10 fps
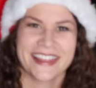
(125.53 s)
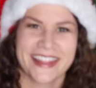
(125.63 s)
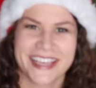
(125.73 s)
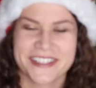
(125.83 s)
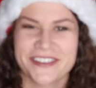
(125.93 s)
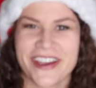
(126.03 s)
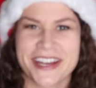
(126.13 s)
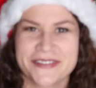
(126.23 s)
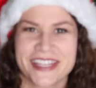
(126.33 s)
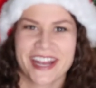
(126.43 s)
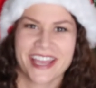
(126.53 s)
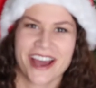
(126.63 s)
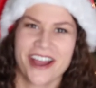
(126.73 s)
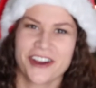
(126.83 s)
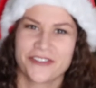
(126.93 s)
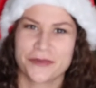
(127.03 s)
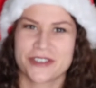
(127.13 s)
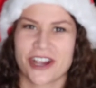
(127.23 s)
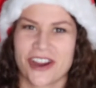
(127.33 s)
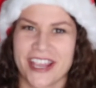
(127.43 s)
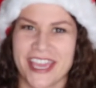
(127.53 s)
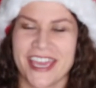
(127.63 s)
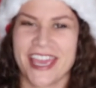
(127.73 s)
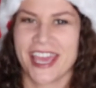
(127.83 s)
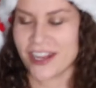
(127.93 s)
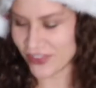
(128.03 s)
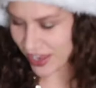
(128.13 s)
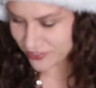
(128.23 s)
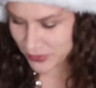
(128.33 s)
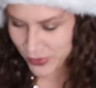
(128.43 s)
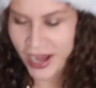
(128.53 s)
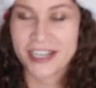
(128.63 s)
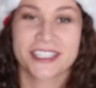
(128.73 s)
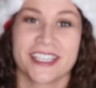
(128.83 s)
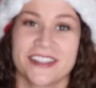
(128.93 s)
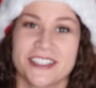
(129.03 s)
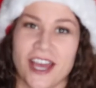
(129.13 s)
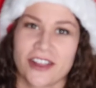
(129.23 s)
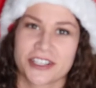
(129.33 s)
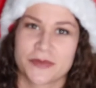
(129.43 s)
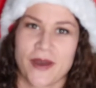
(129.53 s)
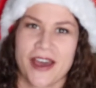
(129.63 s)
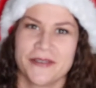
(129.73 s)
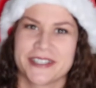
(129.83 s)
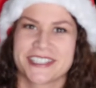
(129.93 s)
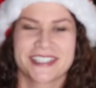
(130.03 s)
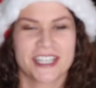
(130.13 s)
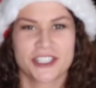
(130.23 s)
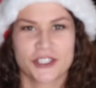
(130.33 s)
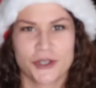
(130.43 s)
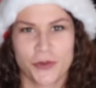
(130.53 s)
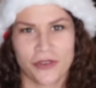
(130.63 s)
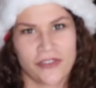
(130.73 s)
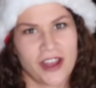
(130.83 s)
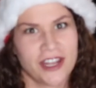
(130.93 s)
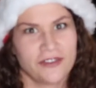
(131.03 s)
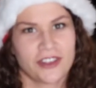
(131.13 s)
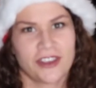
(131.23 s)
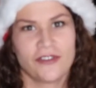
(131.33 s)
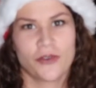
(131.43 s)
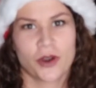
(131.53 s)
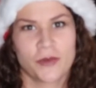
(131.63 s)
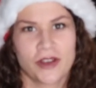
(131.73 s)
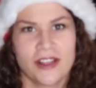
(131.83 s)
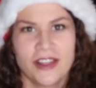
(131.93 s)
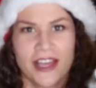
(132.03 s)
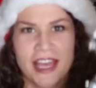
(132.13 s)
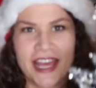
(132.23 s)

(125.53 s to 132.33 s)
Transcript: The next few items that I got are from Target, and a lot of them were actually in the dollar spot, which is super fun and really affordable.